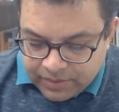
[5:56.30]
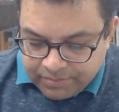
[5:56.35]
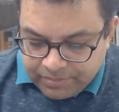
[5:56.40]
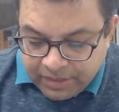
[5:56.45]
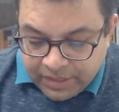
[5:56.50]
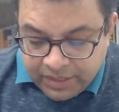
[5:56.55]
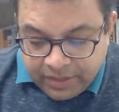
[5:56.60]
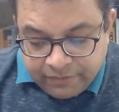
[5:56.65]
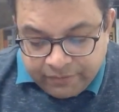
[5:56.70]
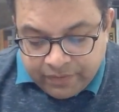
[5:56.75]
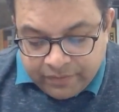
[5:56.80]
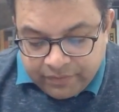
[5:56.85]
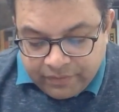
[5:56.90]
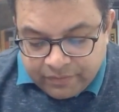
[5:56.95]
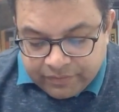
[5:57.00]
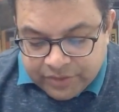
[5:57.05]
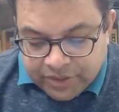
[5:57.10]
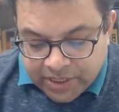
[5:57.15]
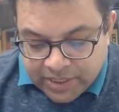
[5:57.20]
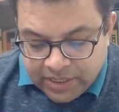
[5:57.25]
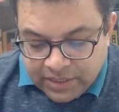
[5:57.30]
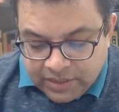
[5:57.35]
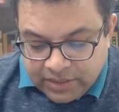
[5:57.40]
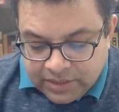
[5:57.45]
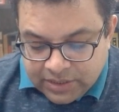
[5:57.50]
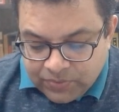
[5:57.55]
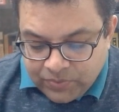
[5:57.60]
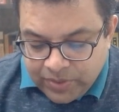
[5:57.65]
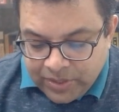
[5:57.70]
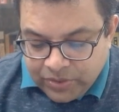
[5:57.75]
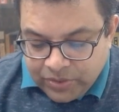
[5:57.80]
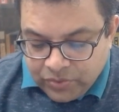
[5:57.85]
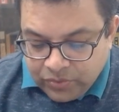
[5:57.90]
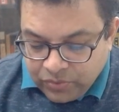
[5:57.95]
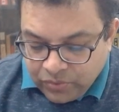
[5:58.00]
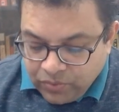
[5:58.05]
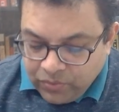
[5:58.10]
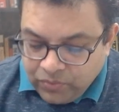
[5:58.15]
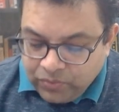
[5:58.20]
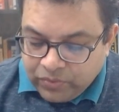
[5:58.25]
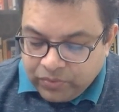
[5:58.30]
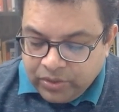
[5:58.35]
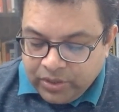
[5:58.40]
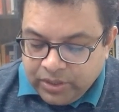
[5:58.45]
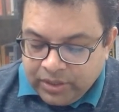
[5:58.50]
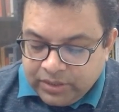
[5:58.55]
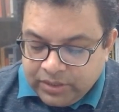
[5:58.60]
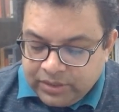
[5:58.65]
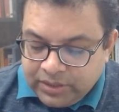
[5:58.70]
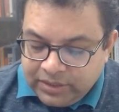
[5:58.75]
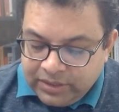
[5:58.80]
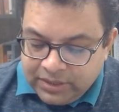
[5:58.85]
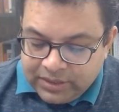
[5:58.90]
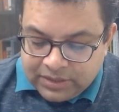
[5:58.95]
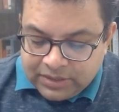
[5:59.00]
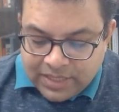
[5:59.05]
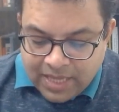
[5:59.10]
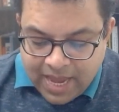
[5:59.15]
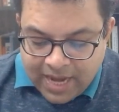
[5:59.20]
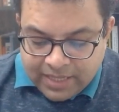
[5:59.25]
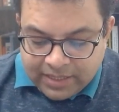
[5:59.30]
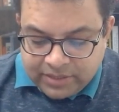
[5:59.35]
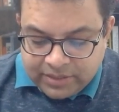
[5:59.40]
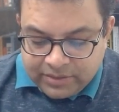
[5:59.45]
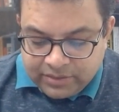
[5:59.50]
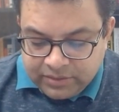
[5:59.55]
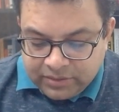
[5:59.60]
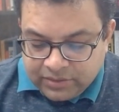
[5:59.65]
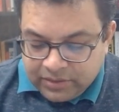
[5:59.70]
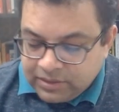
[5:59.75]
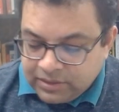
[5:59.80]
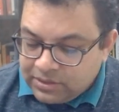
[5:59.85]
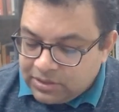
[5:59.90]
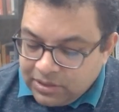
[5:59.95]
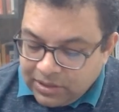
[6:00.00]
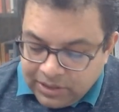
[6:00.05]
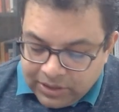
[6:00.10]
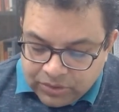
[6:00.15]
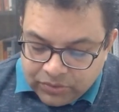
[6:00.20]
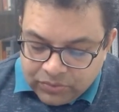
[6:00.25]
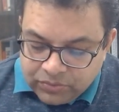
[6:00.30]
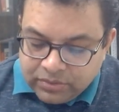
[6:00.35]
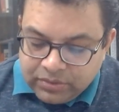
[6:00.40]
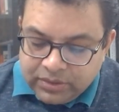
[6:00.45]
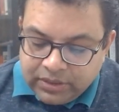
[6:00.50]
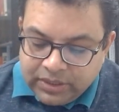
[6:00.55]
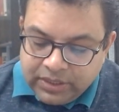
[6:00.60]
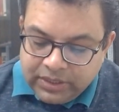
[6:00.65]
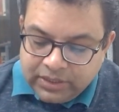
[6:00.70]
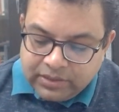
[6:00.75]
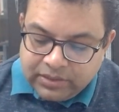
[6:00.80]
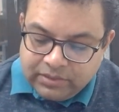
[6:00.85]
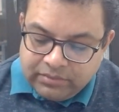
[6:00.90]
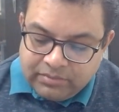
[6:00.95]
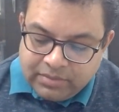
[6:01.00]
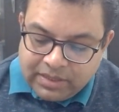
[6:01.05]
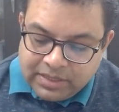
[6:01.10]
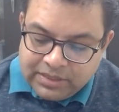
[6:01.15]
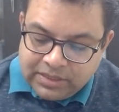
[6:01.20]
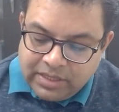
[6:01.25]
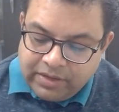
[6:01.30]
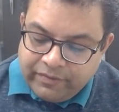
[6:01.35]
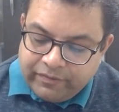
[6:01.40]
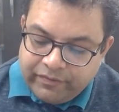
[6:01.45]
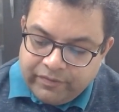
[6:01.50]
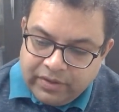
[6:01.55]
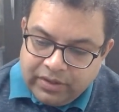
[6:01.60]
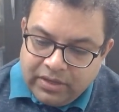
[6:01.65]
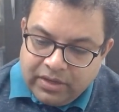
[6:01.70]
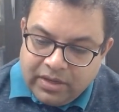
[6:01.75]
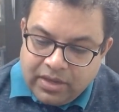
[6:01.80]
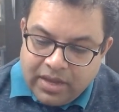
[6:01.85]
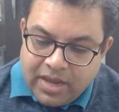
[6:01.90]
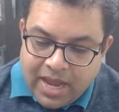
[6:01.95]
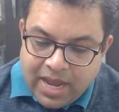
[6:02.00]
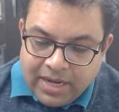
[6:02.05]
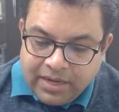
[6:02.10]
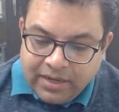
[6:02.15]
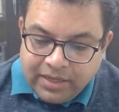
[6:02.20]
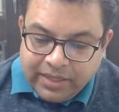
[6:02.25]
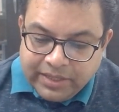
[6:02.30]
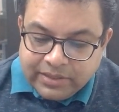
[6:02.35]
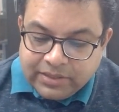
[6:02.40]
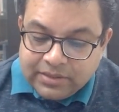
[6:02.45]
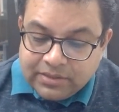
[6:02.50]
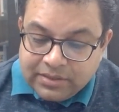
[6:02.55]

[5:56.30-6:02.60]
But if uh, checking this way, you know that this act doesn't lead to hurting myself and it's